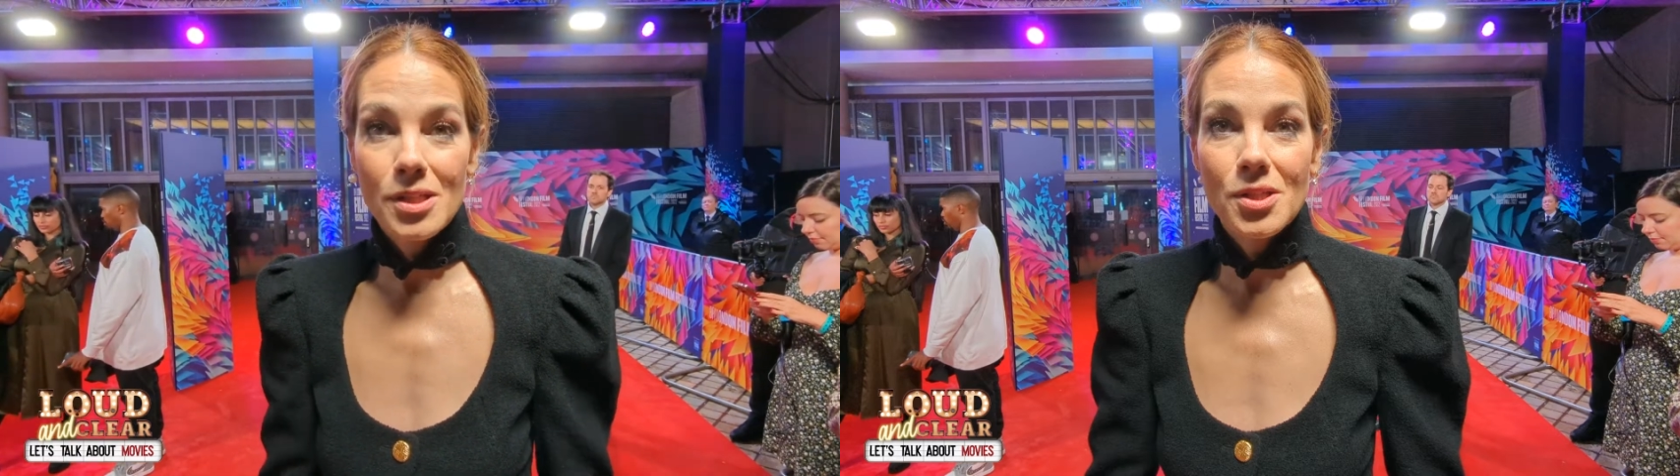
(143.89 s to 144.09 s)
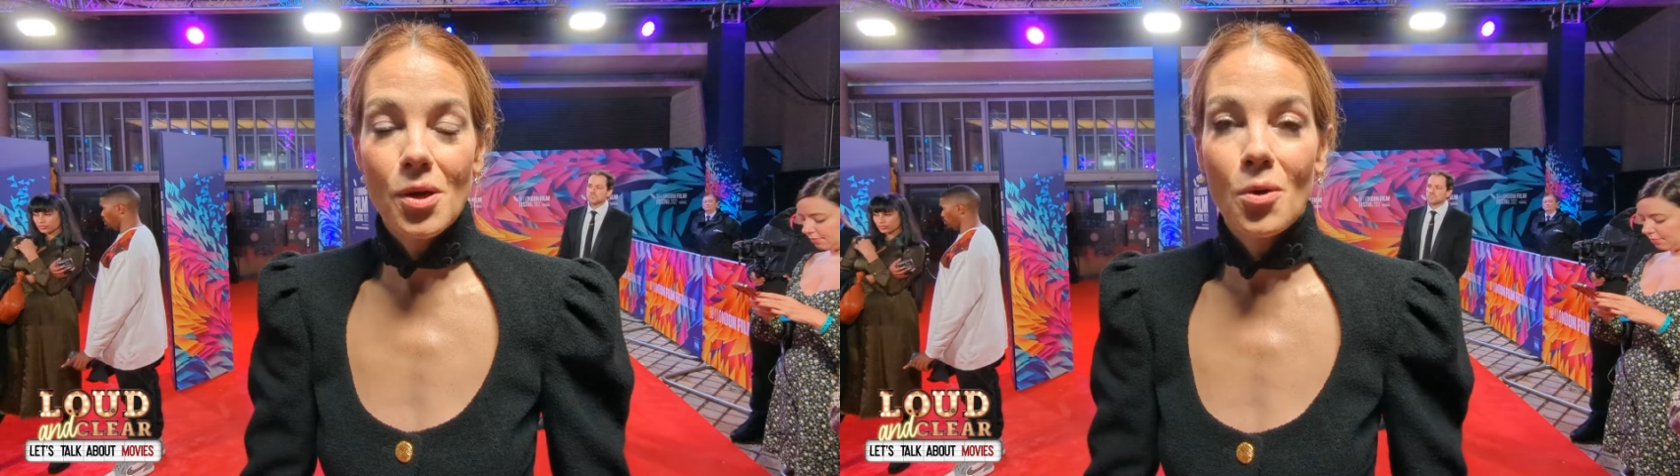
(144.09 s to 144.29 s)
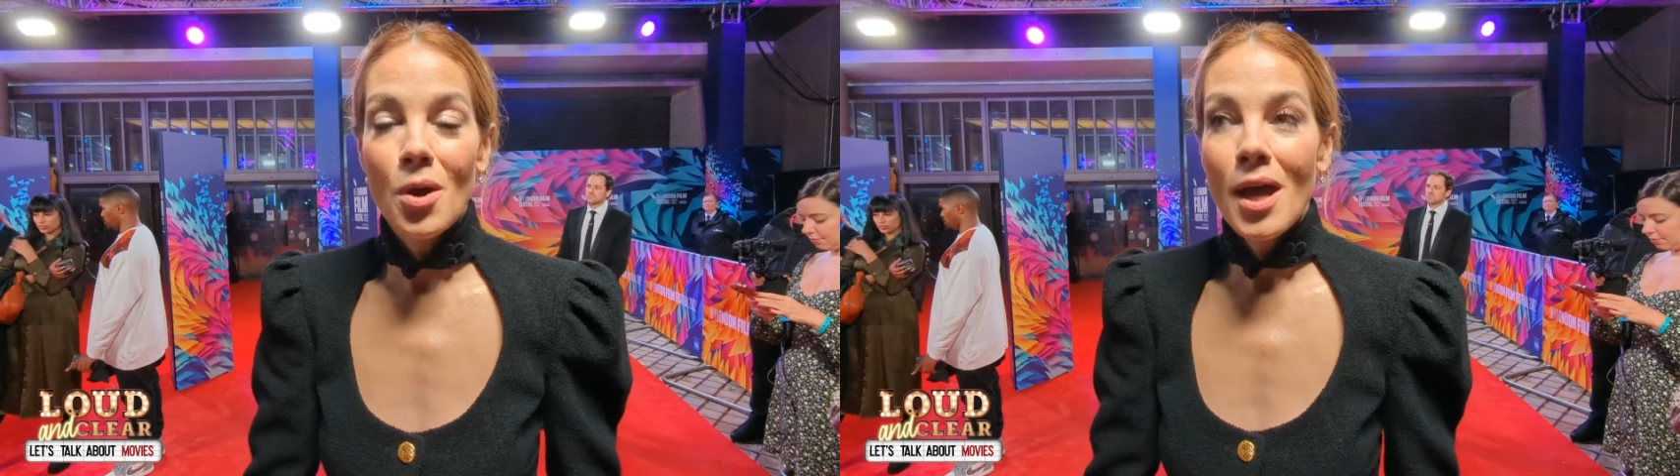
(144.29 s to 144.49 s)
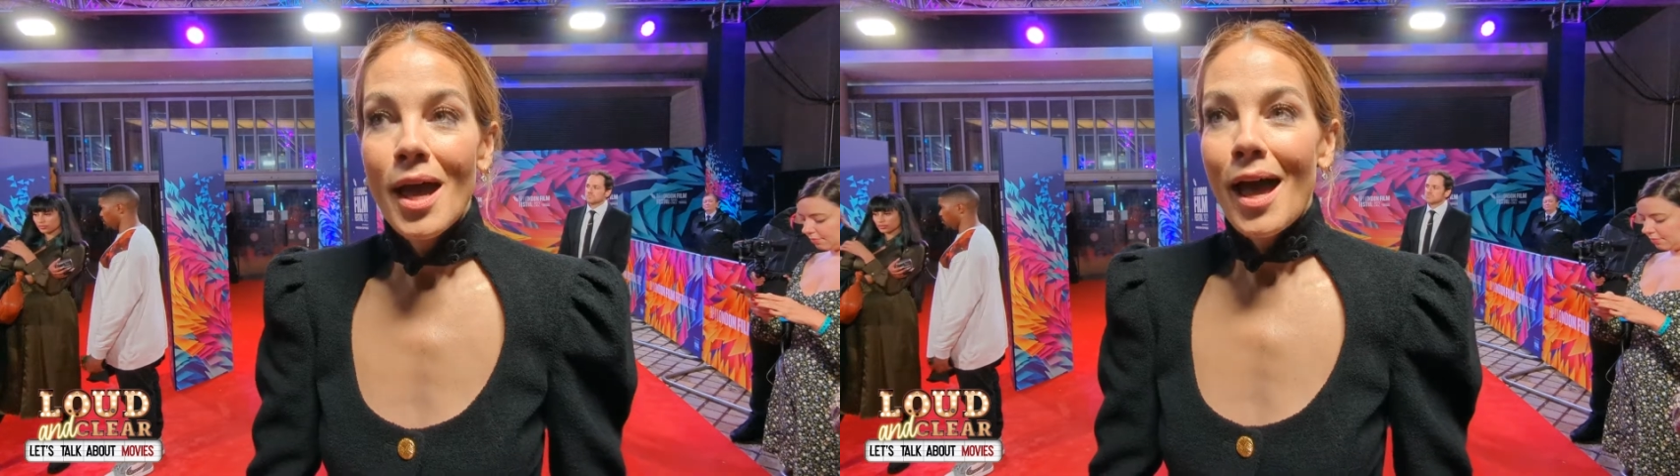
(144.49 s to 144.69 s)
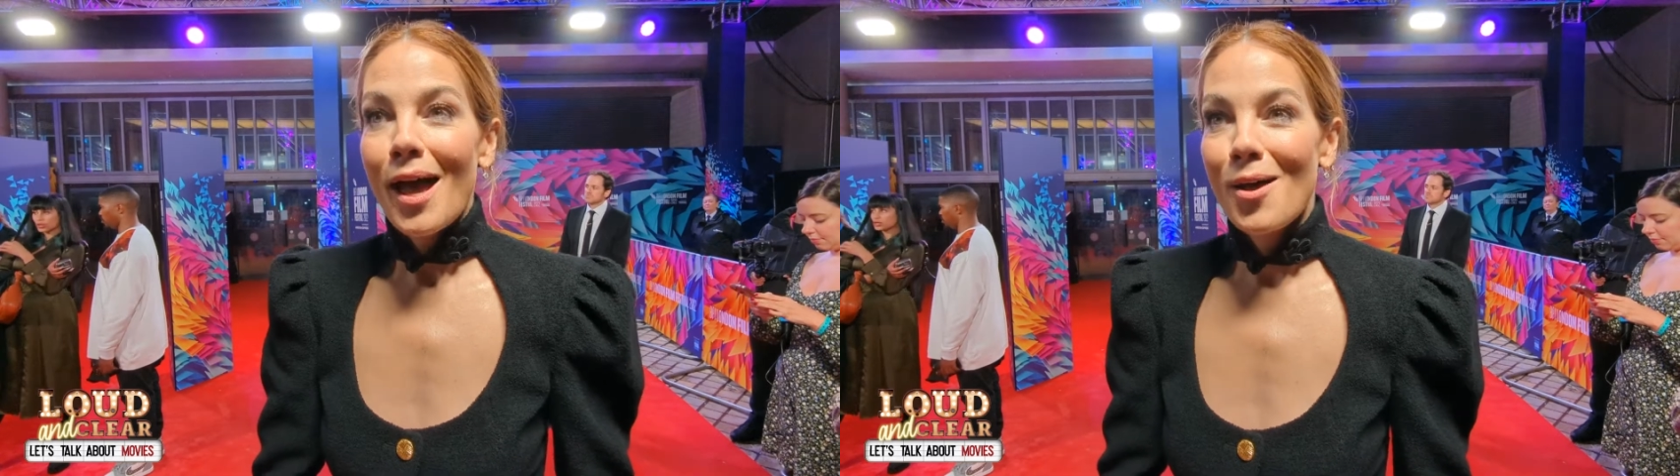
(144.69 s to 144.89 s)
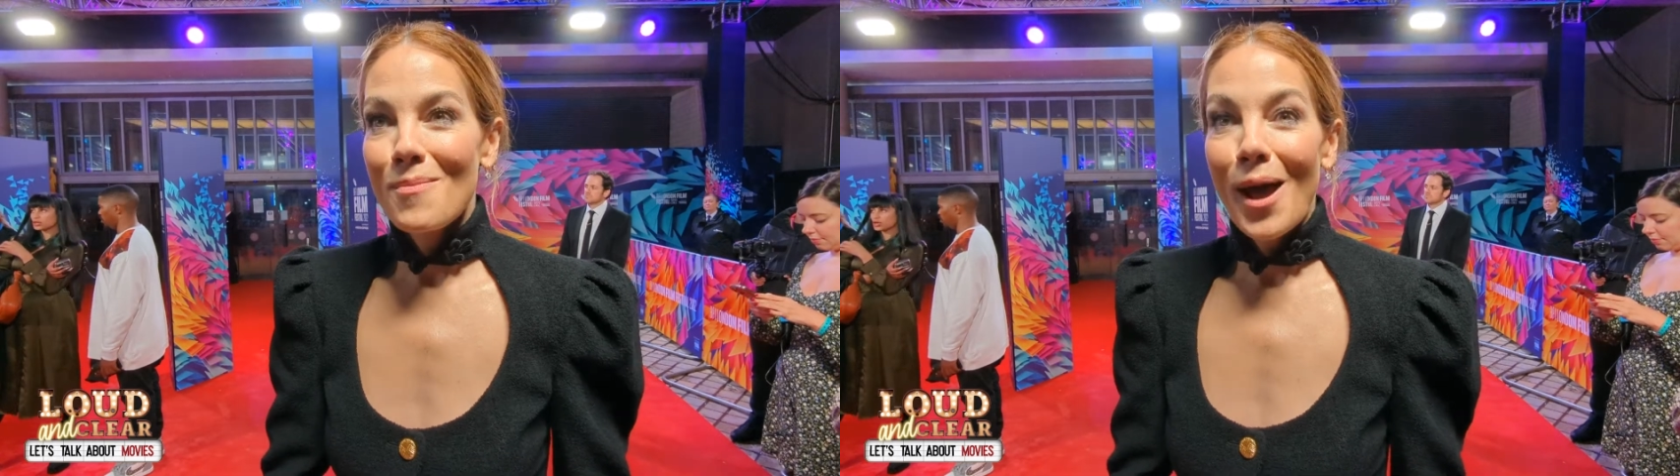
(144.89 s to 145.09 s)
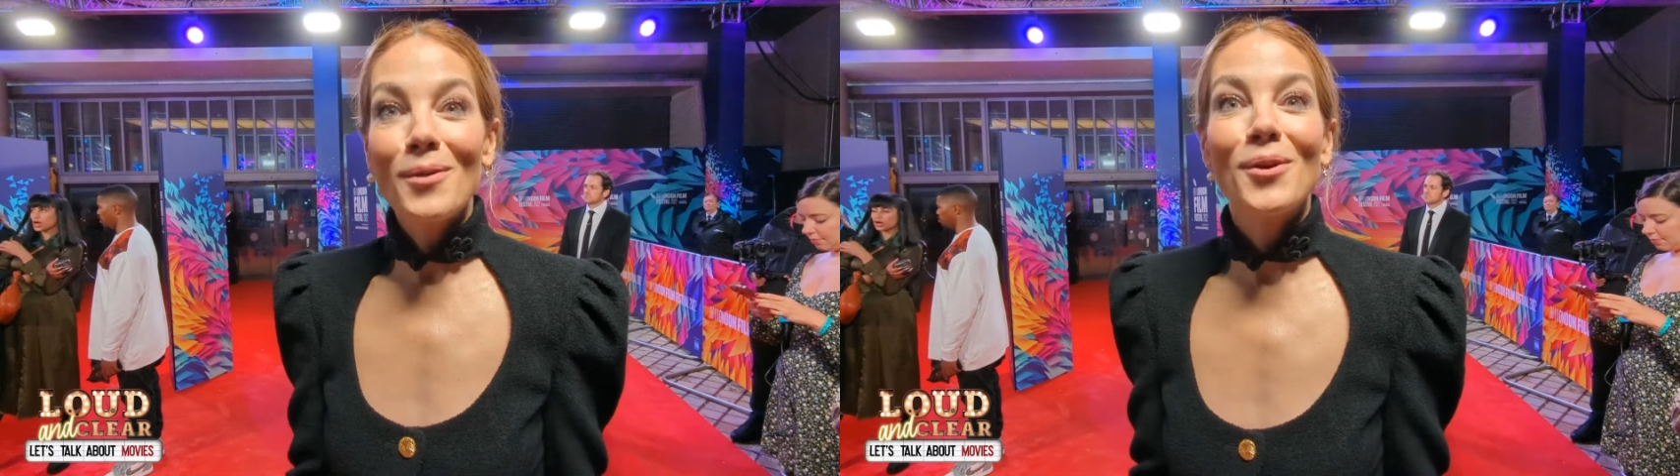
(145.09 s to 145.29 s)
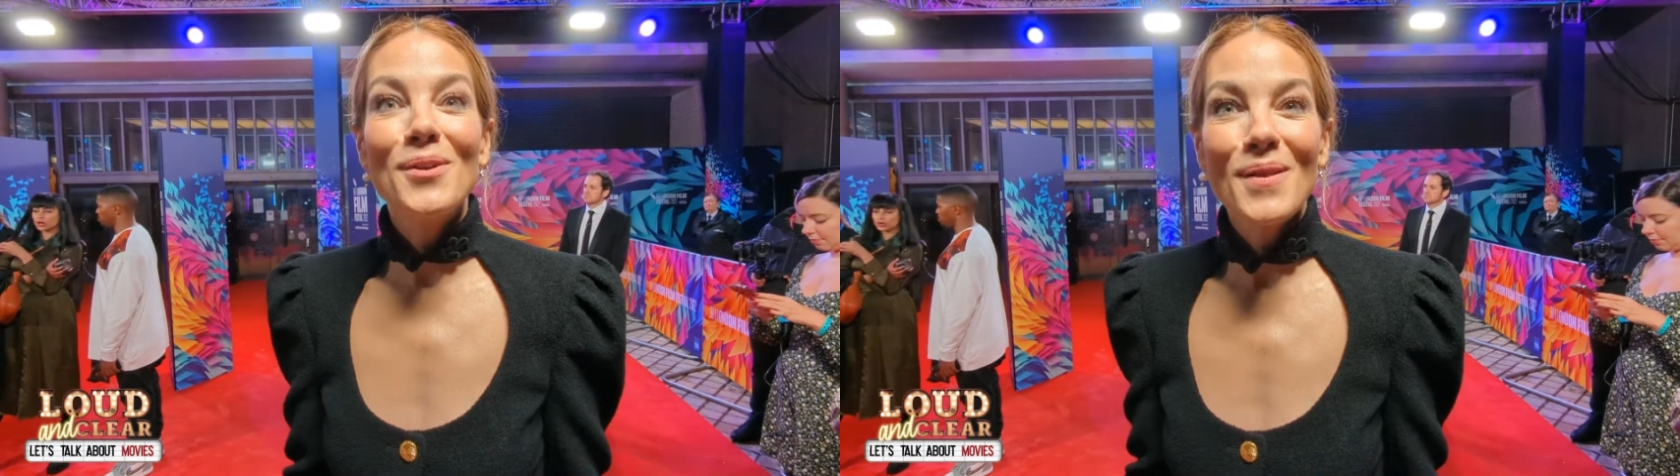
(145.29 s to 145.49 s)
so I
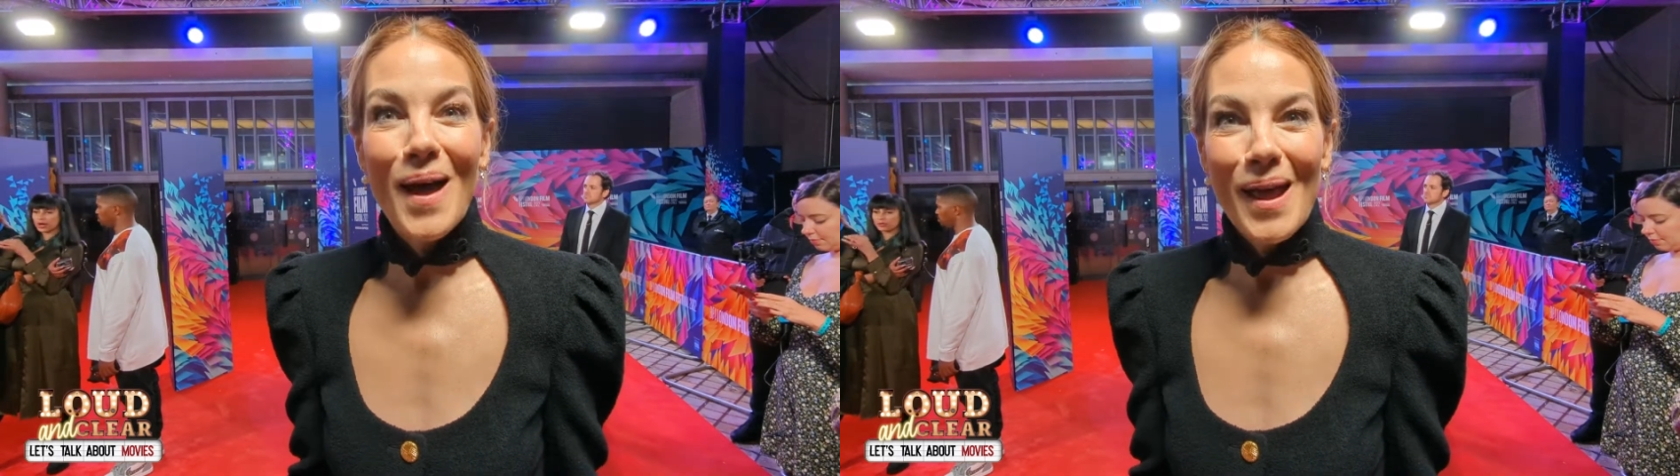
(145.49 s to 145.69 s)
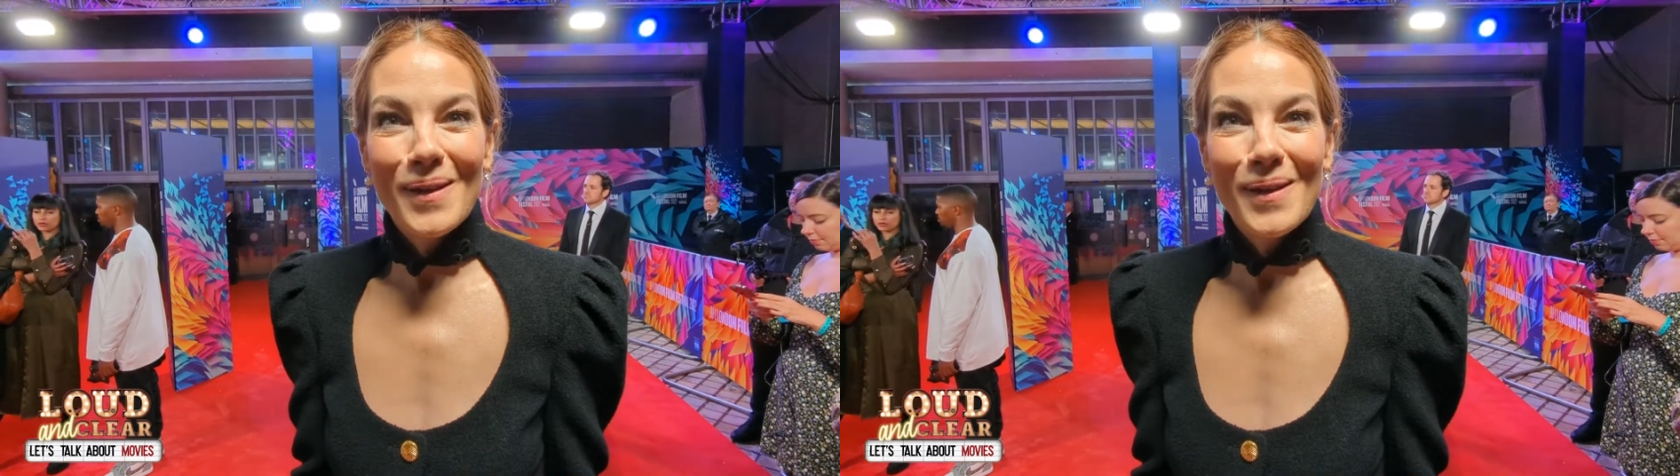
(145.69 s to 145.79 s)
learned a lot.